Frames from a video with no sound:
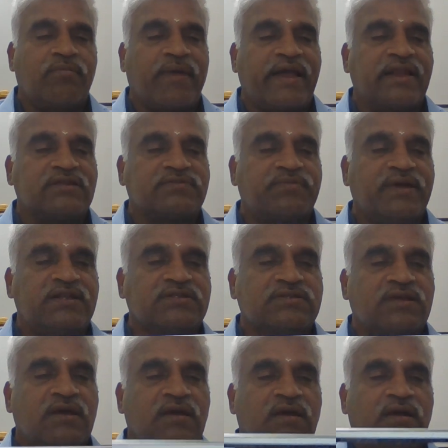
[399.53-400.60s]
Minus means
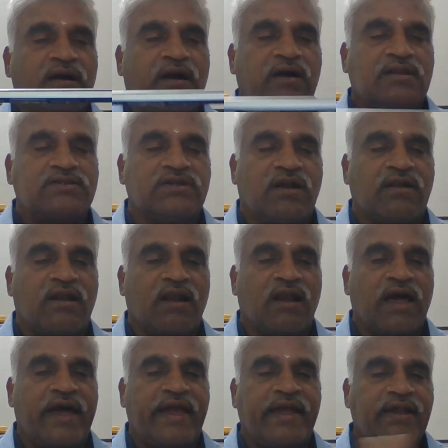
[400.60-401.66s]
horizontal
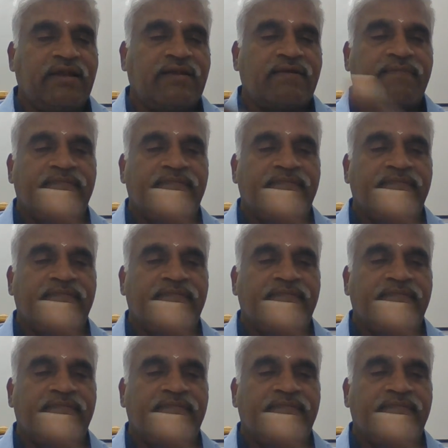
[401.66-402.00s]
line,